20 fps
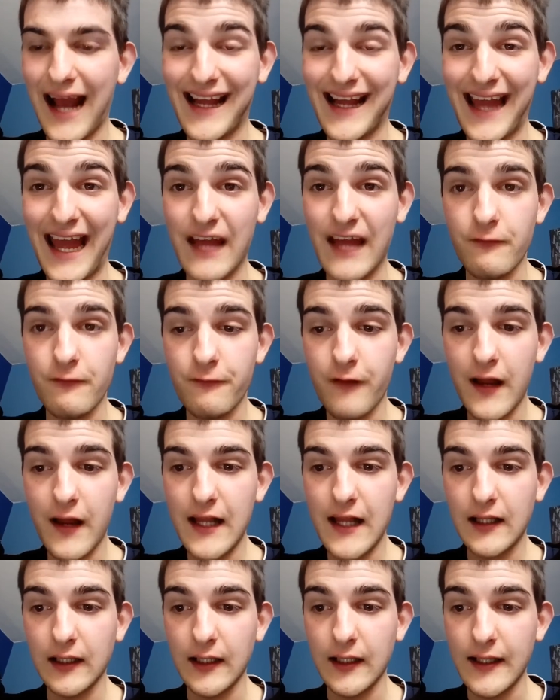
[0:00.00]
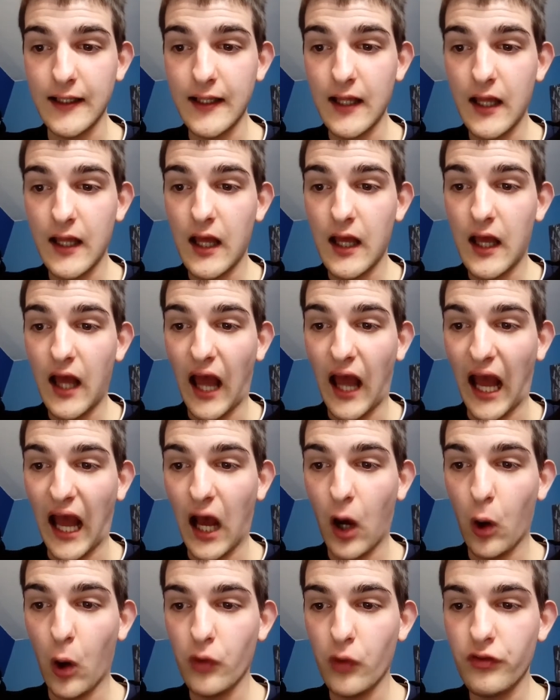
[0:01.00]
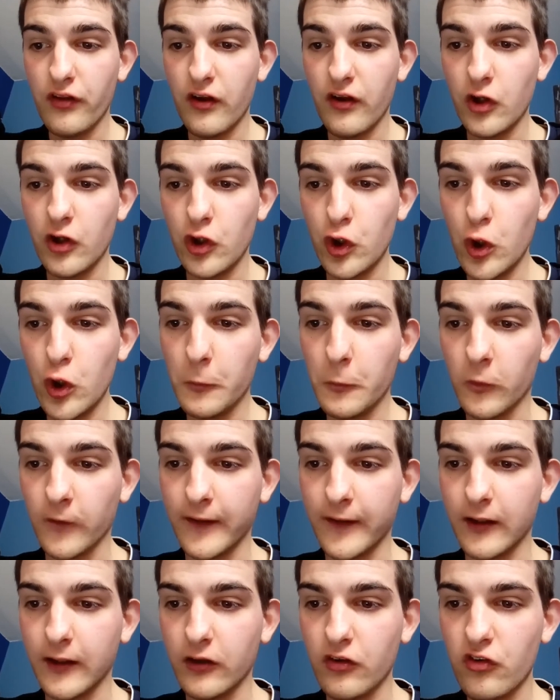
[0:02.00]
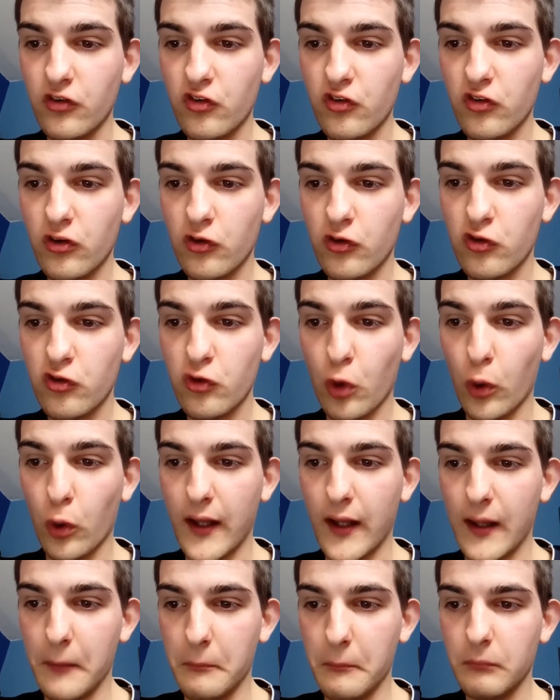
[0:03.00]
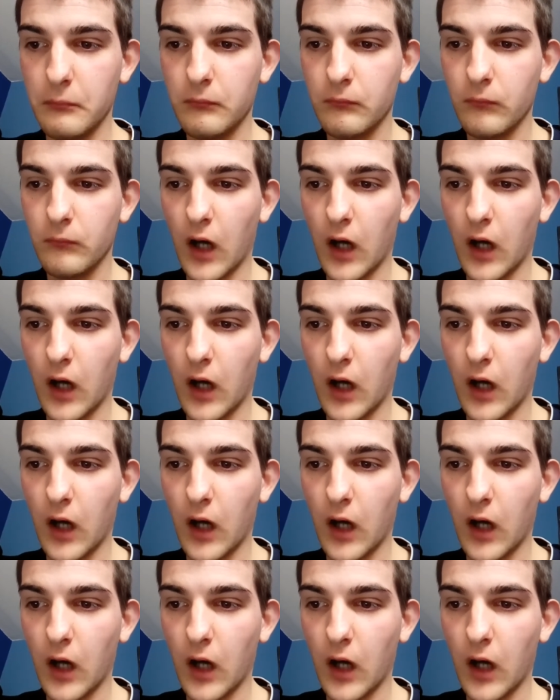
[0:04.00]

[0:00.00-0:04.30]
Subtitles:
again vaguely, how the Numenoreans saw him